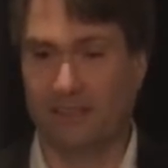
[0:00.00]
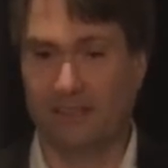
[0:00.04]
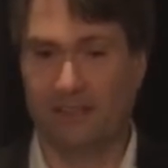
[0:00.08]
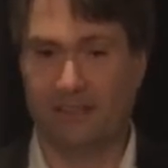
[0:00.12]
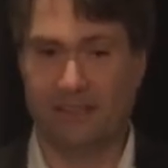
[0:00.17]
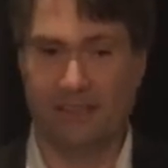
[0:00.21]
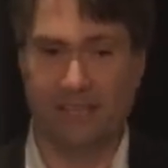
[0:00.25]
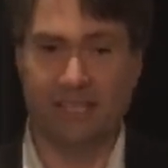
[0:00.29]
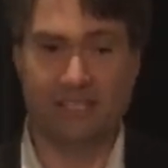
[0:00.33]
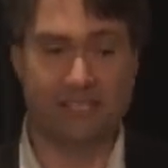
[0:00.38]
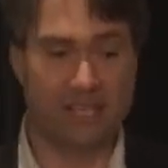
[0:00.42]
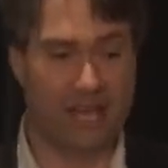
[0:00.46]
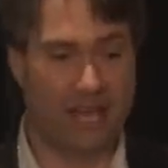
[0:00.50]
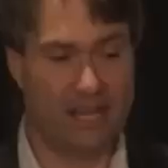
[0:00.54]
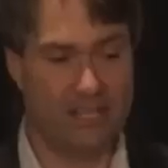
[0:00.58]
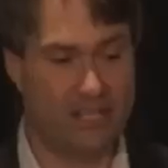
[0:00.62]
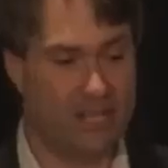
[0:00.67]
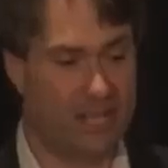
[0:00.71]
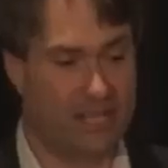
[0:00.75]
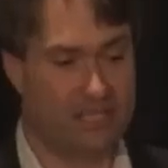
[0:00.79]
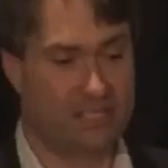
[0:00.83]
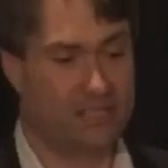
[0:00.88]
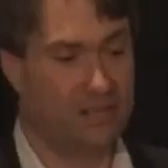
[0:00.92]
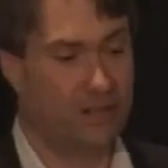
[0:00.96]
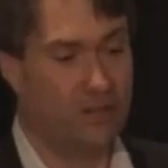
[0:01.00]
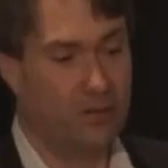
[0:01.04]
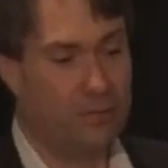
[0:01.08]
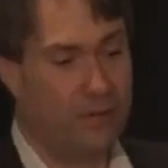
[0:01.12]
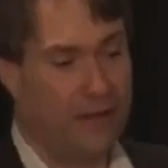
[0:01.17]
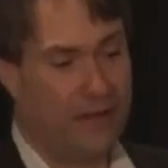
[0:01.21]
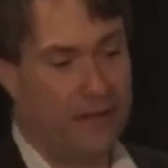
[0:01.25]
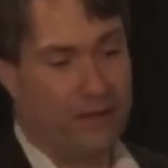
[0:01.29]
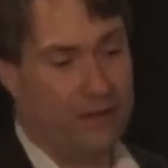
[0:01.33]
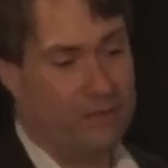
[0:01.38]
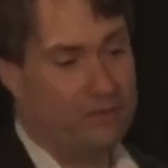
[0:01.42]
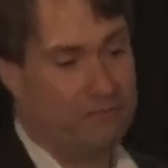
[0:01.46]
Things are just
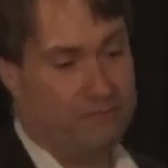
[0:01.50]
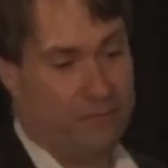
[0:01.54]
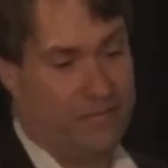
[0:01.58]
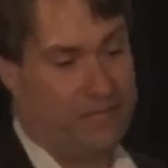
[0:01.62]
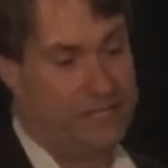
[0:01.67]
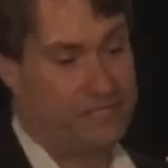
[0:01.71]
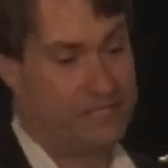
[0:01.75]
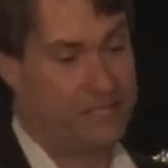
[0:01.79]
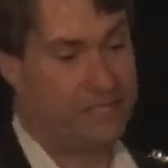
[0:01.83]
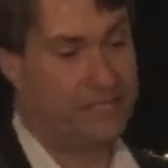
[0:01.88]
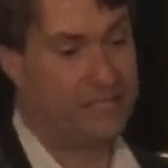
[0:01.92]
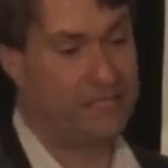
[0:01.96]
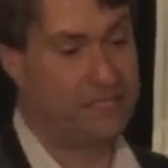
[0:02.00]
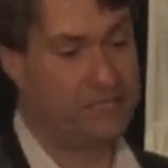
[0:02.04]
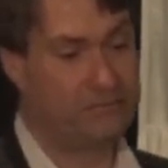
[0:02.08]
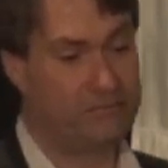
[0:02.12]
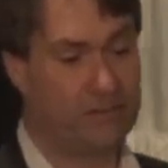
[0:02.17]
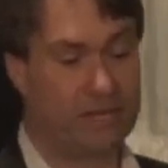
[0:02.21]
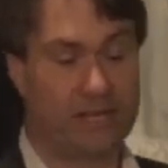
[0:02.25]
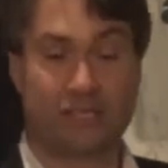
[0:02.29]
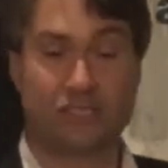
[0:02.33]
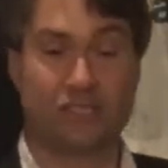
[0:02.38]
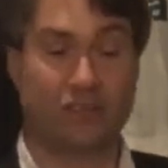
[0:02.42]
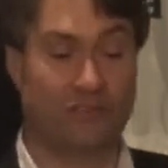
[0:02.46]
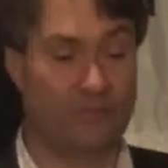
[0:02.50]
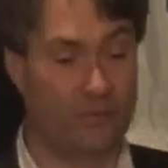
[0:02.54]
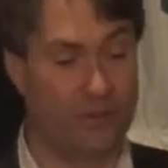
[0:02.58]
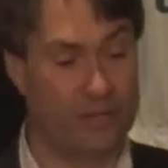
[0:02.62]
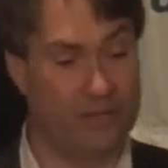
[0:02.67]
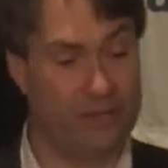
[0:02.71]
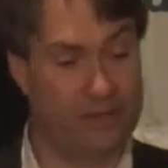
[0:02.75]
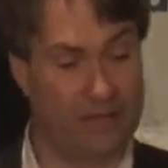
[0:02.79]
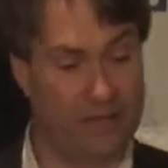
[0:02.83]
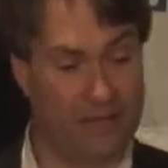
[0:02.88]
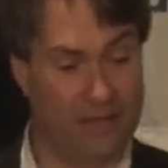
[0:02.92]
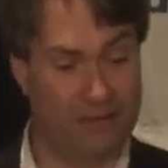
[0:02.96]
low-powered PCs running software
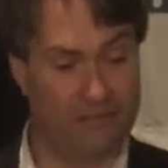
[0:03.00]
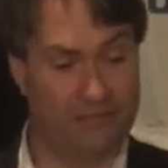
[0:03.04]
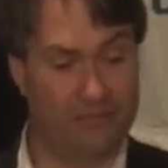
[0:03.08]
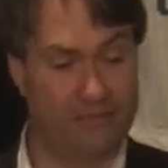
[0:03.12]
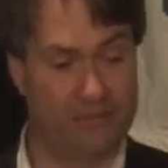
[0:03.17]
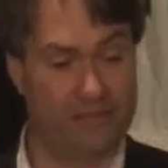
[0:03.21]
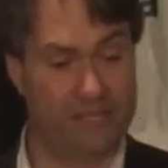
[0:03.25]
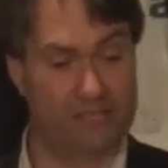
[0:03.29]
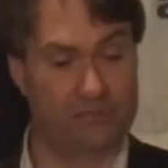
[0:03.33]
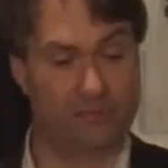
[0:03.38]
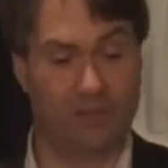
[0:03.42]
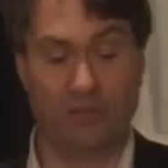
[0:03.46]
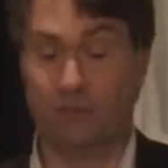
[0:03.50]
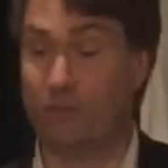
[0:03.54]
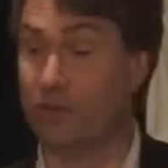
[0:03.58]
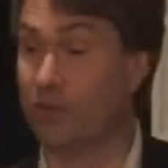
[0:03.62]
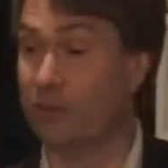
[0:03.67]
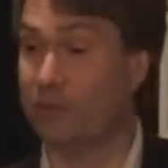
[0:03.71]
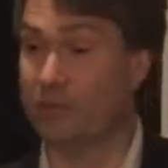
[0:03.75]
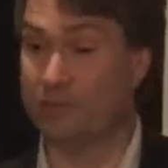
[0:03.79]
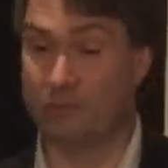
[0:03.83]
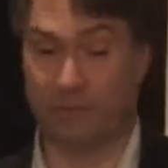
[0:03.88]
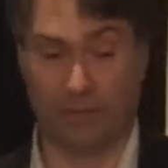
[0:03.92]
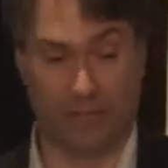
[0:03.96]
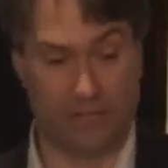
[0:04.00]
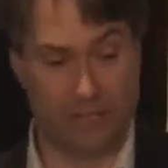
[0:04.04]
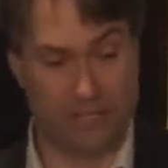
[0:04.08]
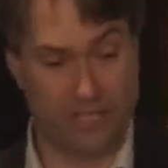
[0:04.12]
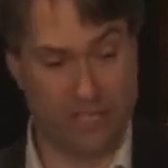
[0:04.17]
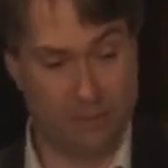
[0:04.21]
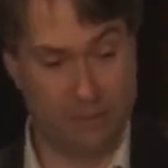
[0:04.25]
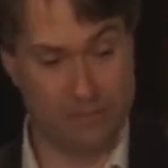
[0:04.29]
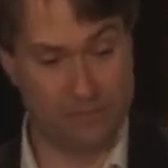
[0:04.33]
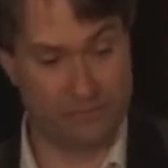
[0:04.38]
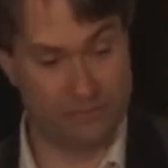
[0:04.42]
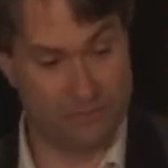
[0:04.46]
you can't fix, repurposed by the
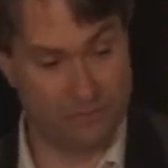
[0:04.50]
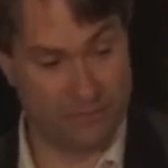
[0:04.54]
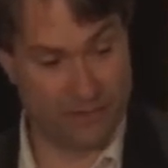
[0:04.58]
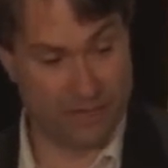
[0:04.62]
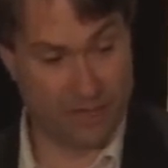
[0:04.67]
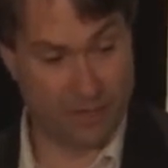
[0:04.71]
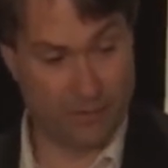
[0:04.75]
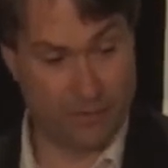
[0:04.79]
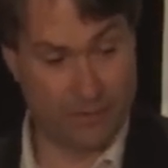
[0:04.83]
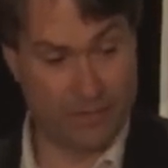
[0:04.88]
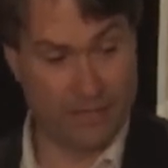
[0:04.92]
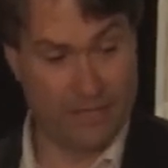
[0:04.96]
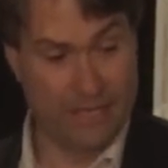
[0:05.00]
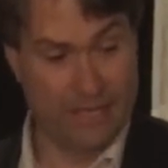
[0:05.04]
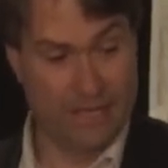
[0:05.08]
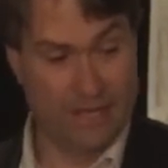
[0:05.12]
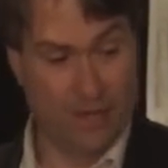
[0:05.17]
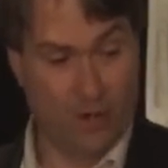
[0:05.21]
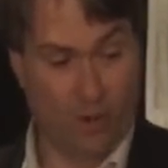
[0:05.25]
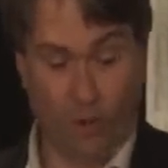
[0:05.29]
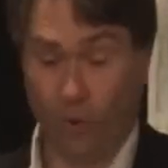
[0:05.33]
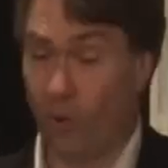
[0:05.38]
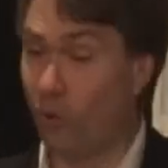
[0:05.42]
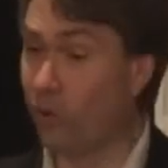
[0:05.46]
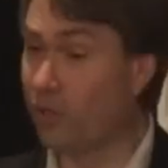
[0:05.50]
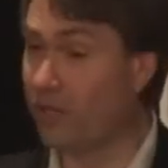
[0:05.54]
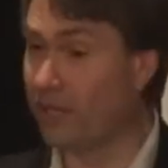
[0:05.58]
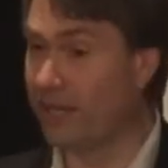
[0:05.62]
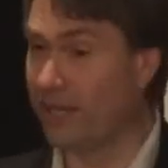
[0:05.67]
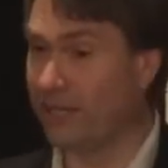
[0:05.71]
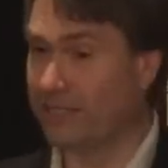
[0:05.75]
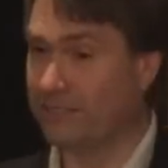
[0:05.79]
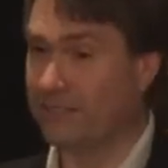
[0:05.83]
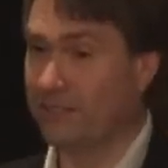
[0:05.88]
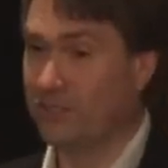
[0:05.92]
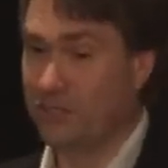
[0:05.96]
cheapest developer, all
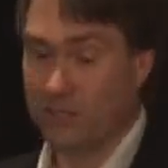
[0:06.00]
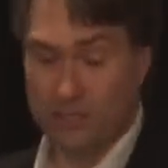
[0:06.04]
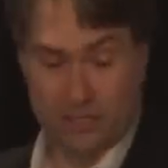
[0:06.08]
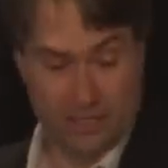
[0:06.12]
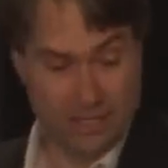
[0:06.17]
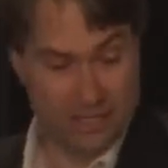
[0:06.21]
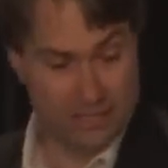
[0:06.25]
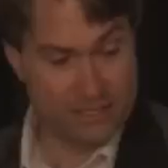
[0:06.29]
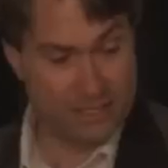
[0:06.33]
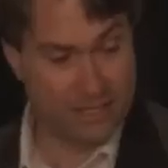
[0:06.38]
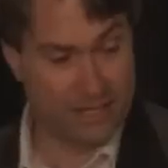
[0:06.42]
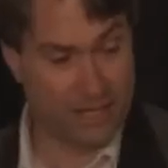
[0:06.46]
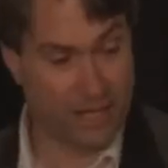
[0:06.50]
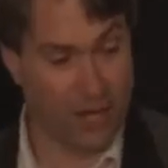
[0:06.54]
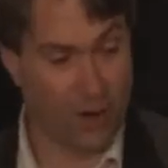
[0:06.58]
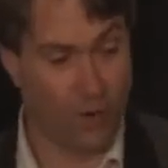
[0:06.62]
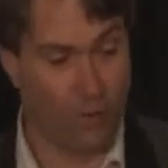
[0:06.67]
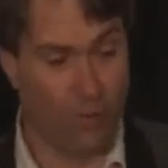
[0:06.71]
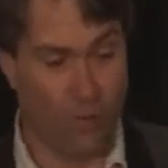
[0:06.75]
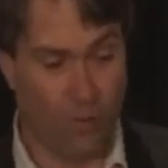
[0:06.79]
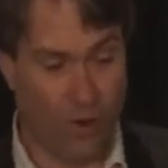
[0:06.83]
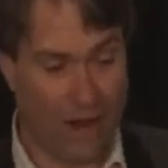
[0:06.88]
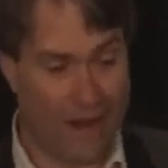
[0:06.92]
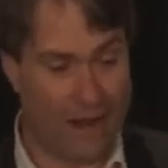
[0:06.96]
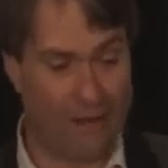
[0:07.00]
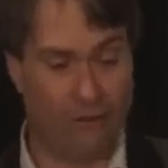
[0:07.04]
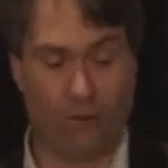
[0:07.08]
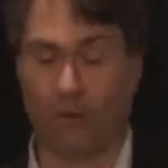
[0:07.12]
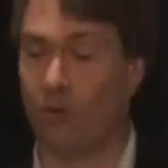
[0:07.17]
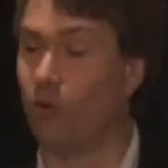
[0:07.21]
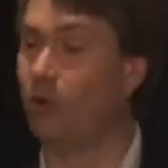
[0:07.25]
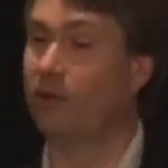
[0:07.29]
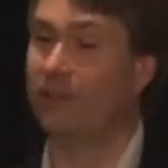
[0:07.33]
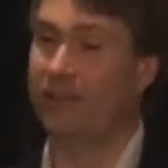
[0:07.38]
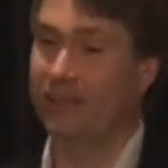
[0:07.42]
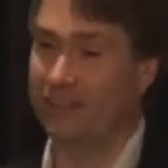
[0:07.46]
connected to the internet where
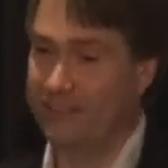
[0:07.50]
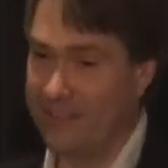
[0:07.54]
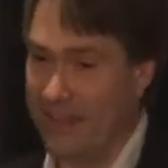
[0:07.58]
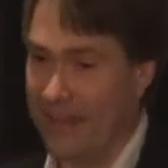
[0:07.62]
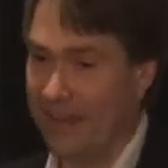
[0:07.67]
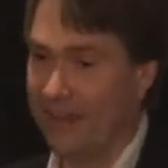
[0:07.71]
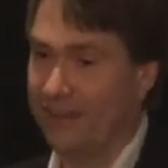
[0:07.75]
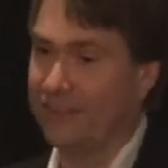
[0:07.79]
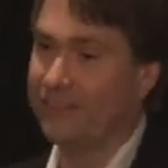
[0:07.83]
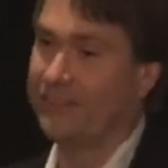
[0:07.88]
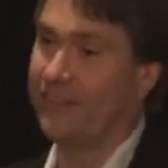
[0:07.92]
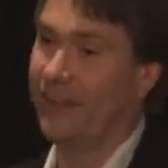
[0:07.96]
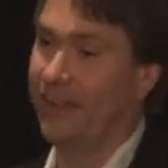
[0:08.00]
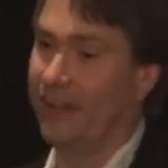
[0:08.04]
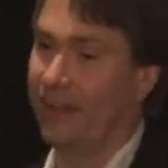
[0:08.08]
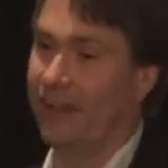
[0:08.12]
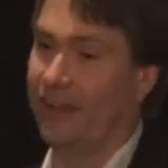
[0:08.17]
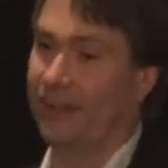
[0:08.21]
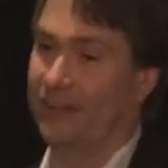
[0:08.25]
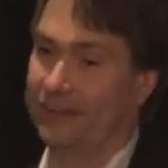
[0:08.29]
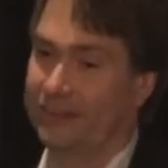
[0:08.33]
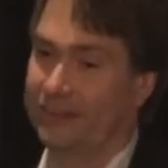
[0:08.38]
all the attackers are.